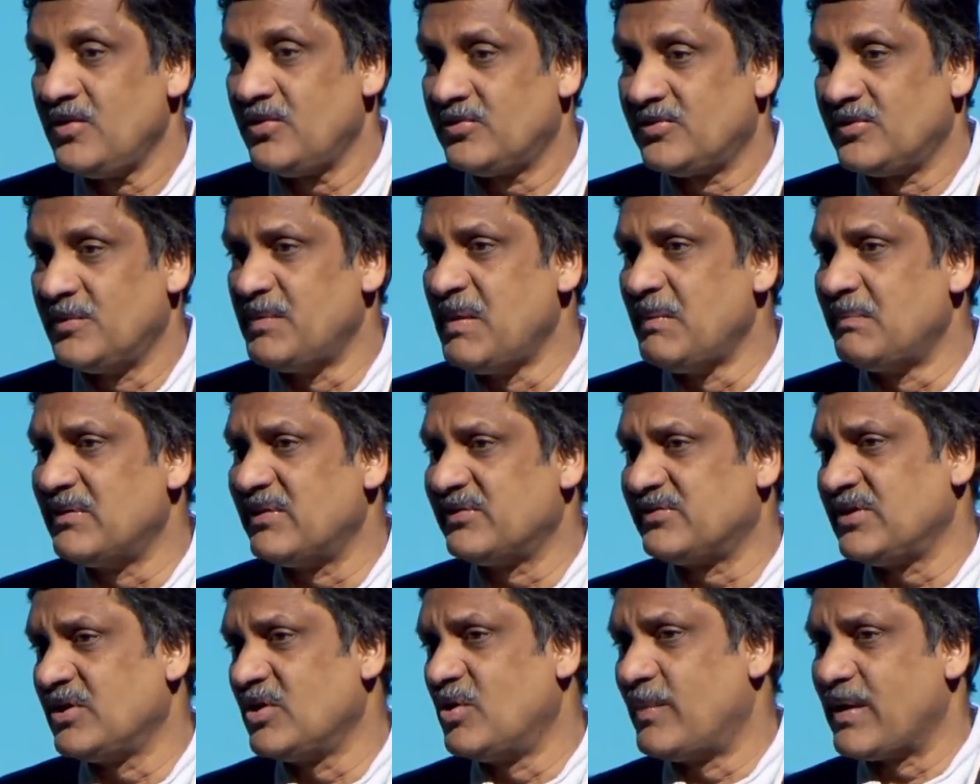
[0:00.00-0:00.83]
So people are
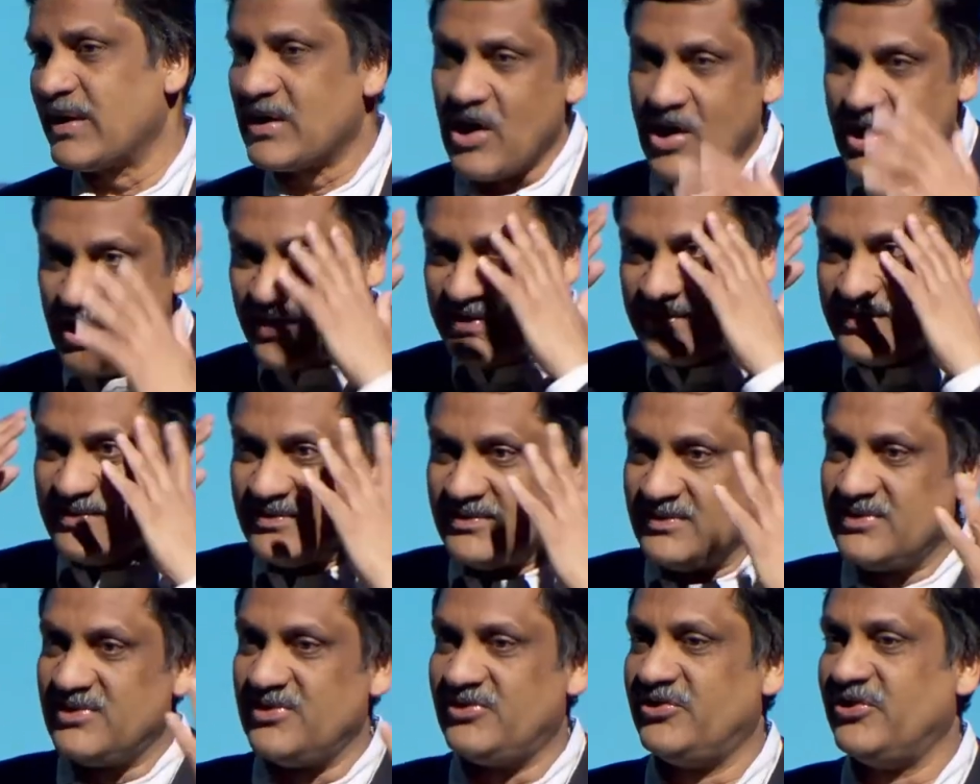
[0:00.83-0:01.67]
saying, oh my God,
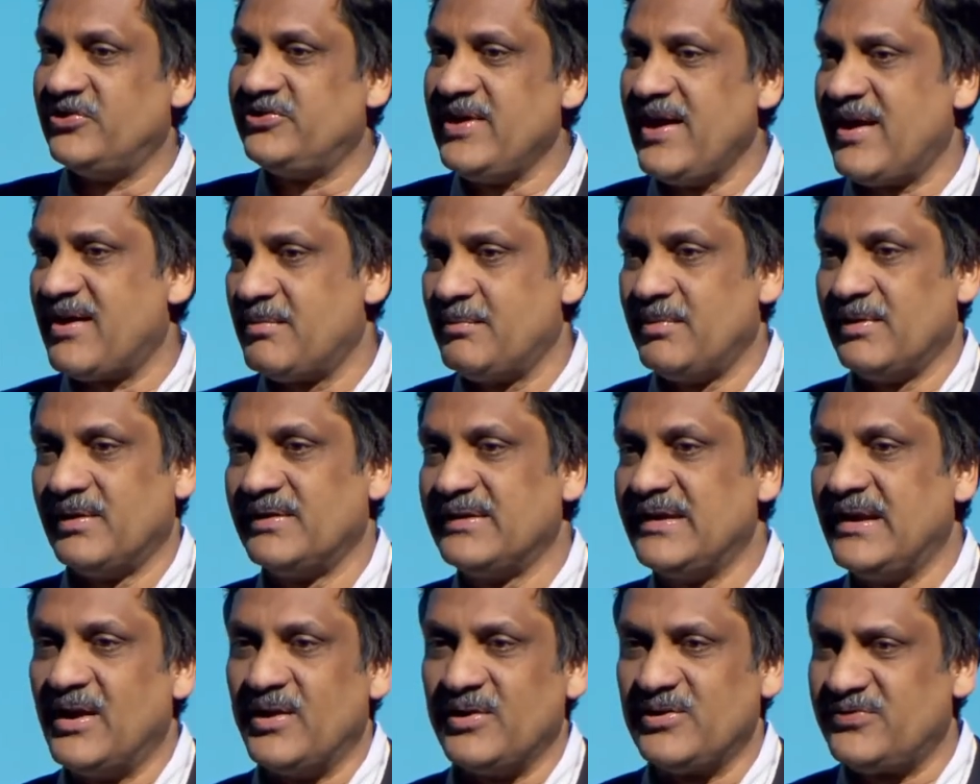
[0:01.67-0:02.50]
this is terrible.
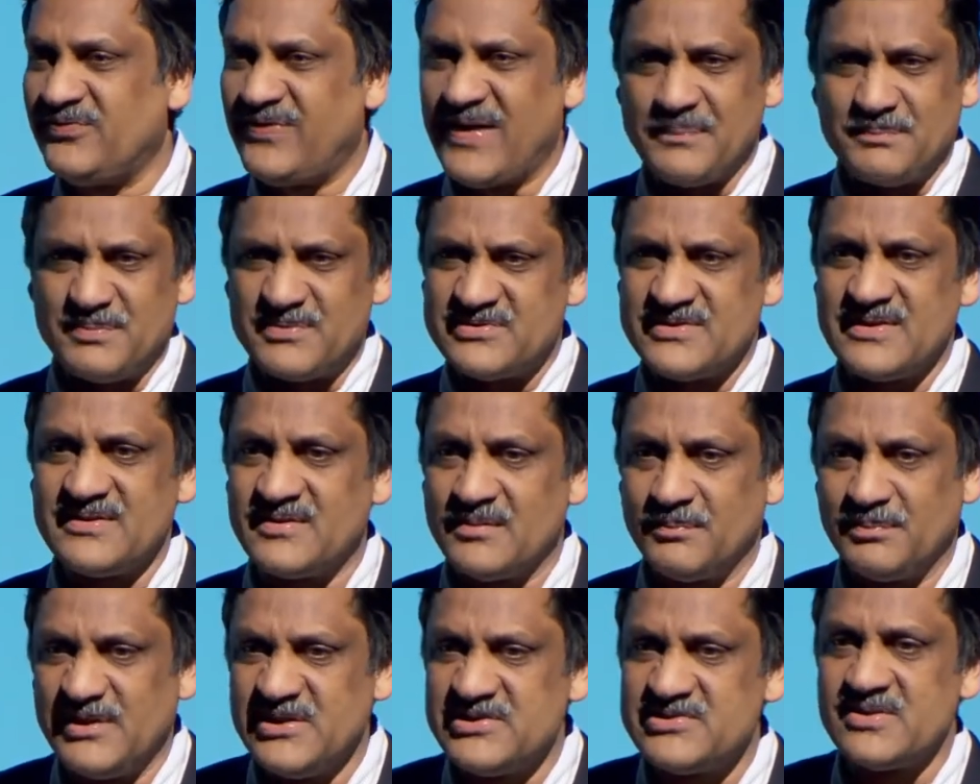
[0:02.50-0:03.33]
You know, it's 5%
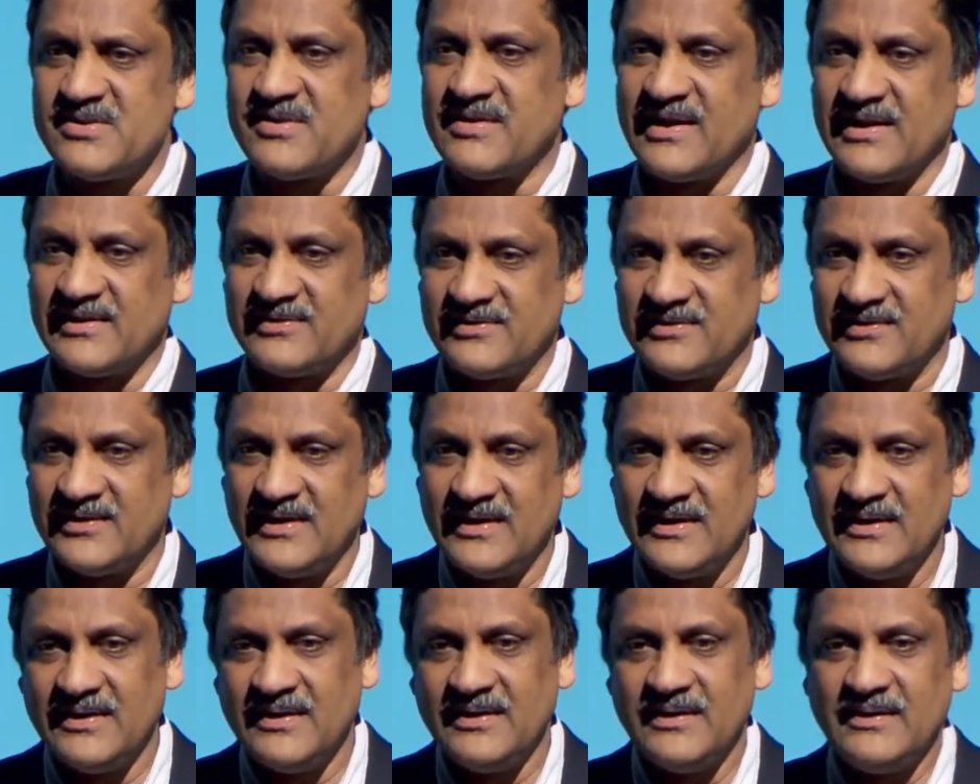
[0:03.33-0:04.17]
completion rates.
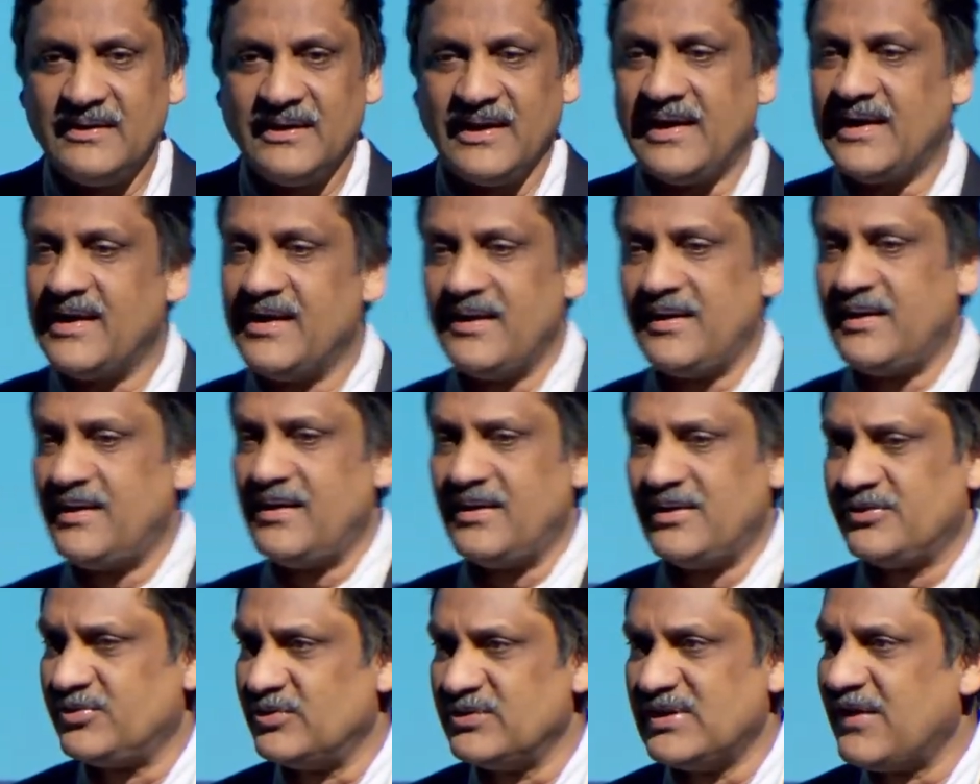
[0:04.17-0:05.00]

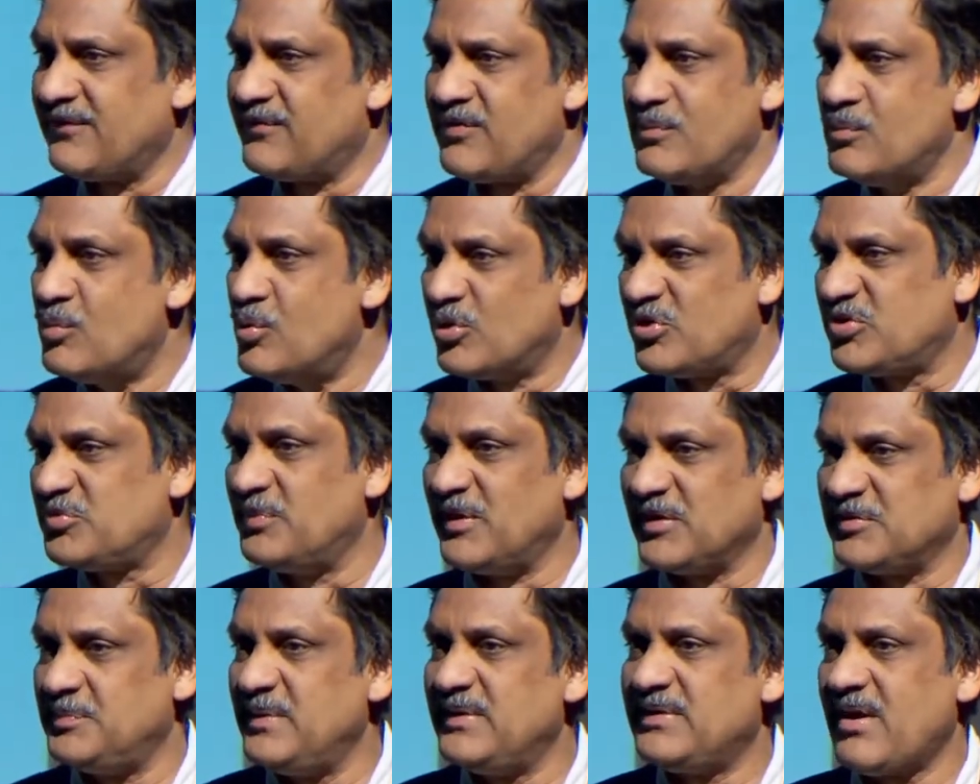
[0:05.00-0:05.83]
So therefore, MOOCs
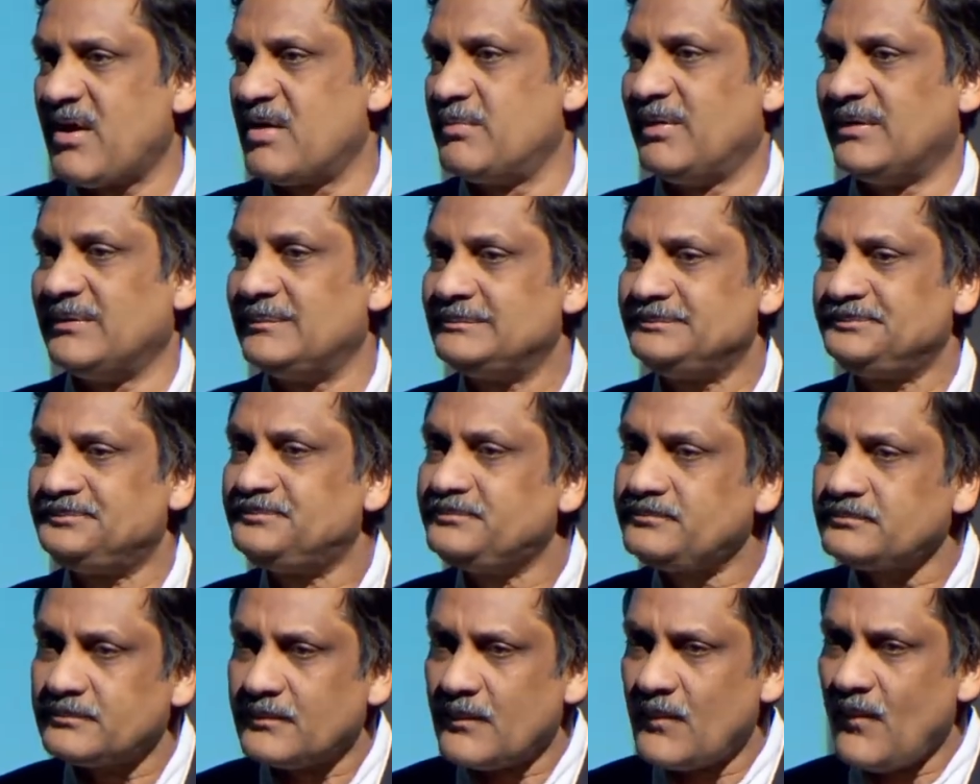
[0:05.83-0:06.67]
must be terrible.
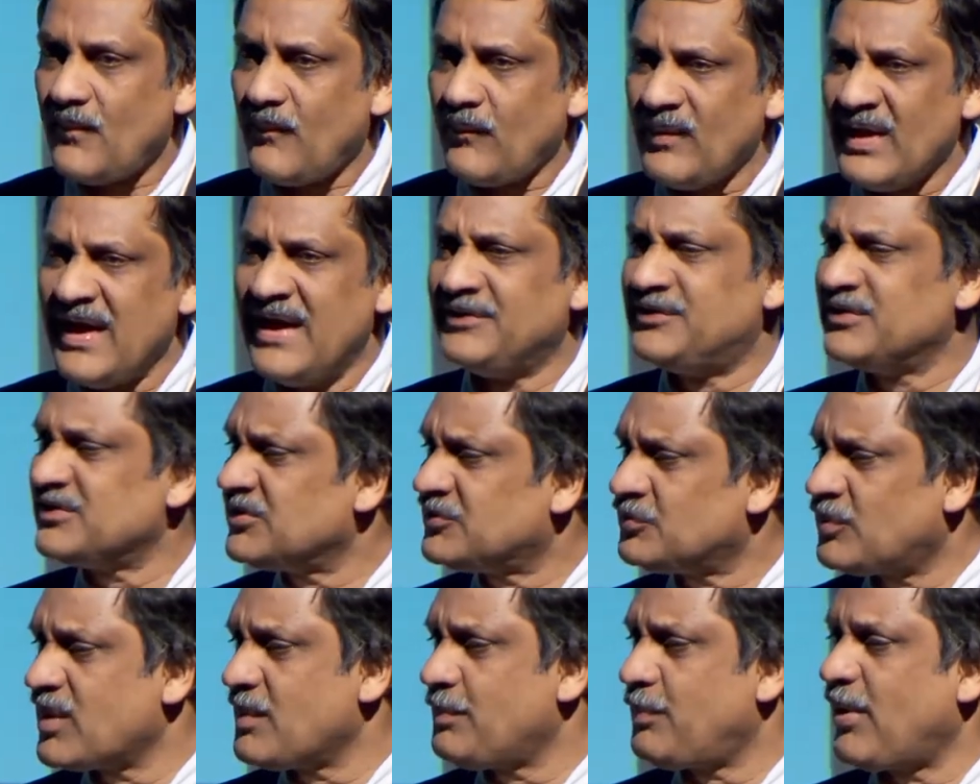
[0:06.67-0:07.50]
And so I
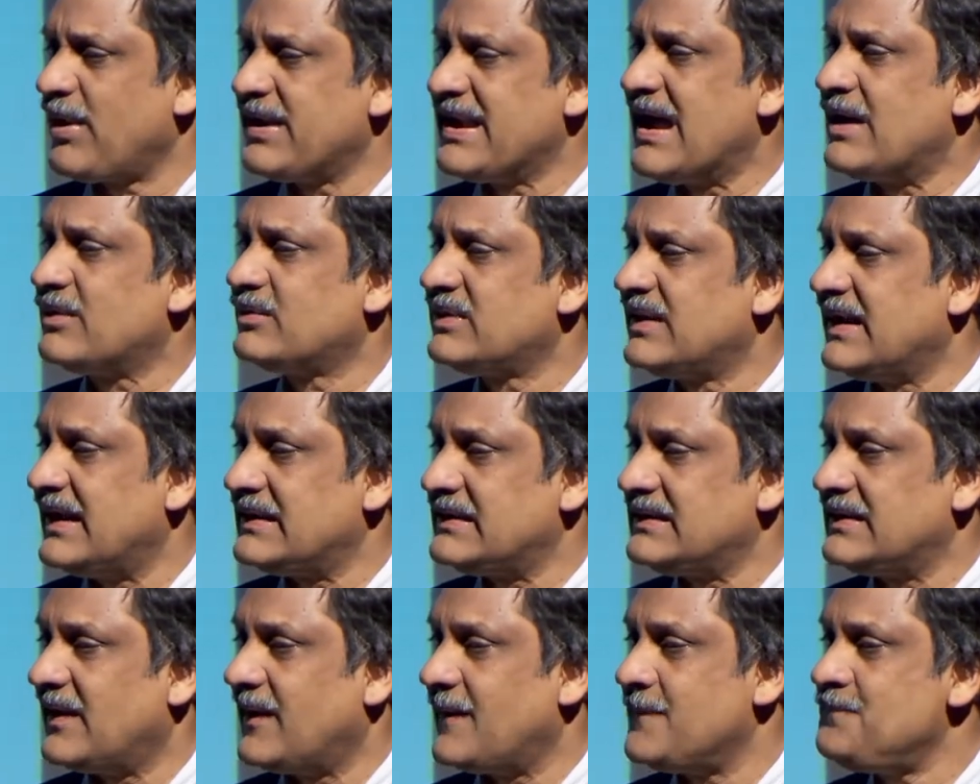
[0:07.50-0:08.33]
just want to point out
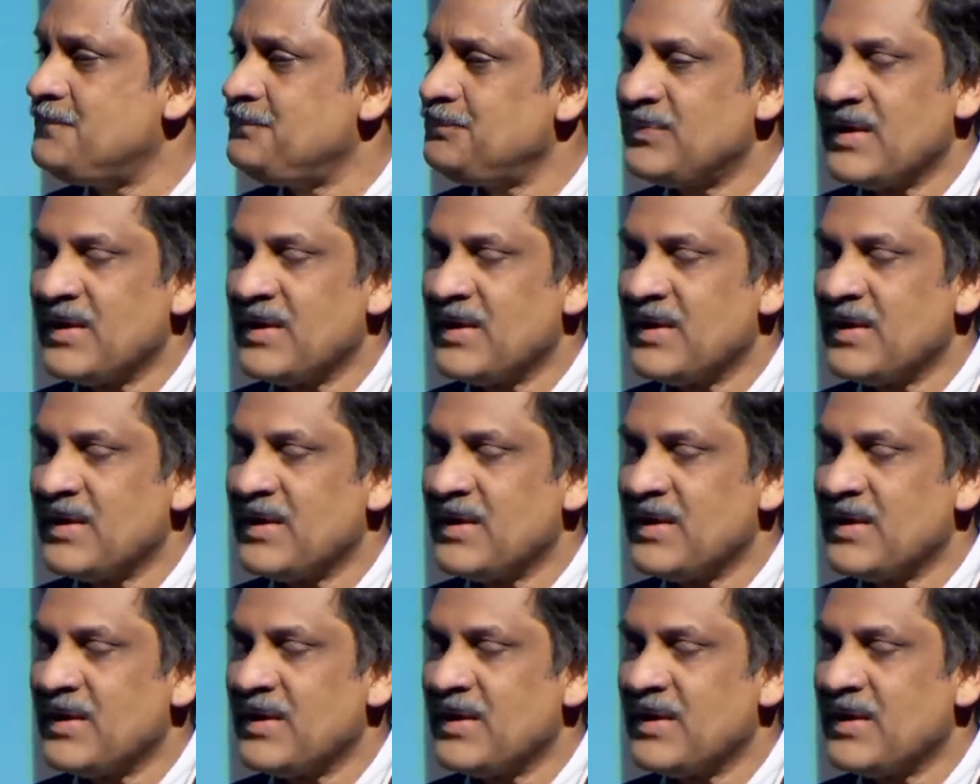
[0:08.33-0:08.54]
that